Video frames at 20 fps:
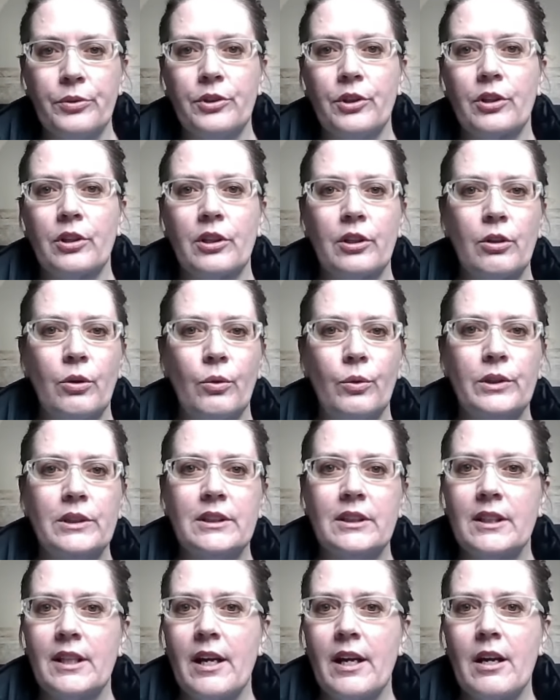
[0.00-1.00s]
You're going to go
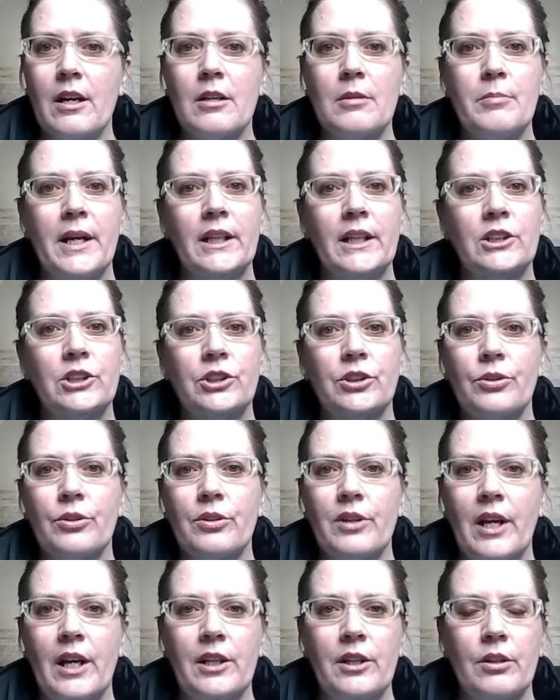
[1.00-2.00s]
into there and make sure
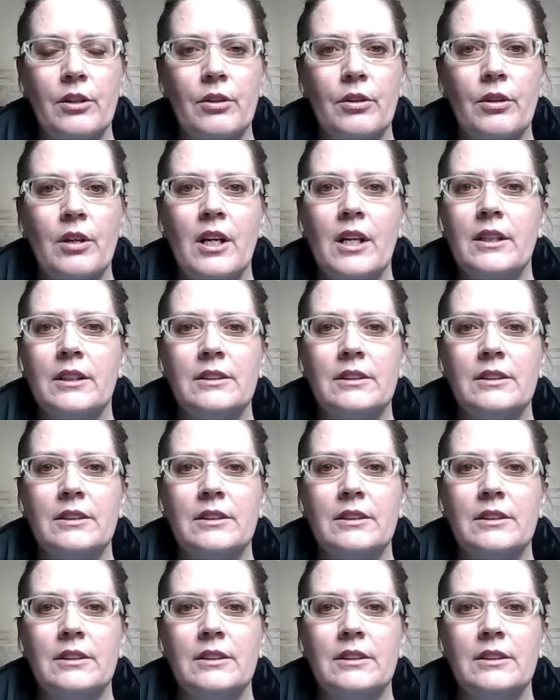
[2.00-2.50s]
that your